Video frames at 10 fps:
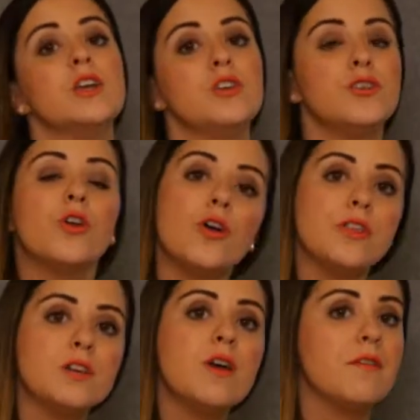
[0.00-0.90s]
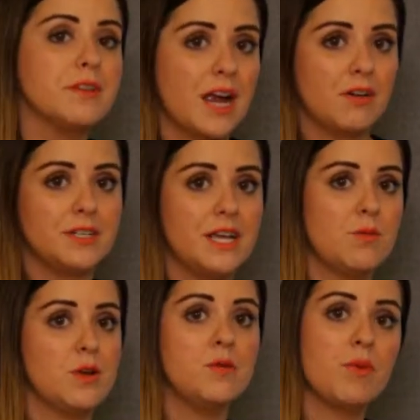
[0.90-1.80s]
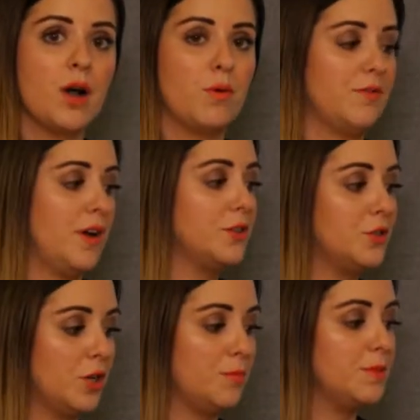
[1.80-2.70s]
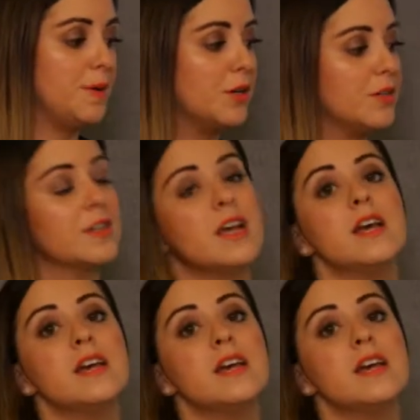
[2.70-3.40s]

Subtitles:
You know that you have a guarantee when you buy one of our strips because